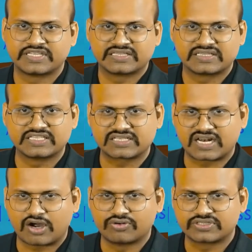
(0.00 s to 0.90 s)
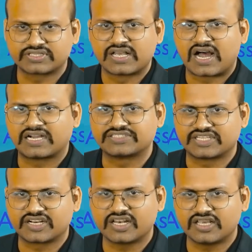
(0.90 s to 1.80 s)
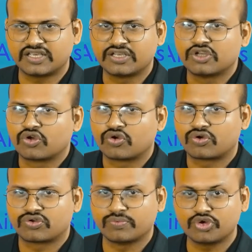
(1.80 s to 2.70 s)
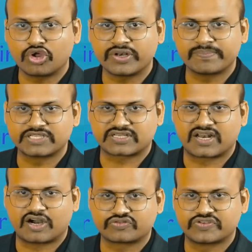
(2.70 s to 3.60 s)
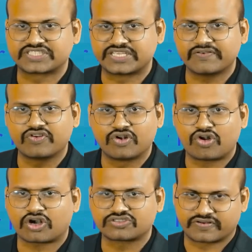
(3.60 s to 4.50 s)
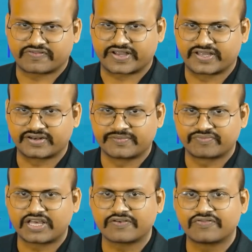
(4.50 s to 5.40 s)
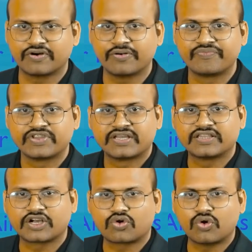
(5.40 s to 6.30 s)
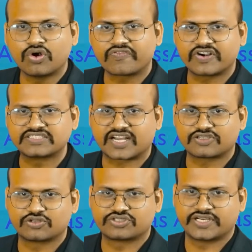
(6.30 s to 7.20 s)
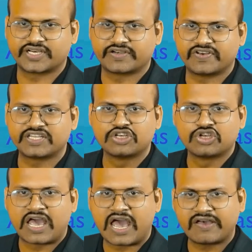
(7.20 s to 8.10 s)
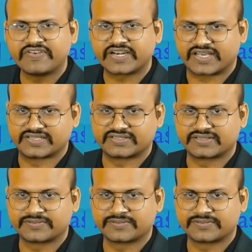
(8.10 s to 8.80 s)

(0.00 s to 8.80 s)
These clouds are generally cumulonimbus clouds which give lots of rain. Therefore, the cold fronts are associated with heavy rain.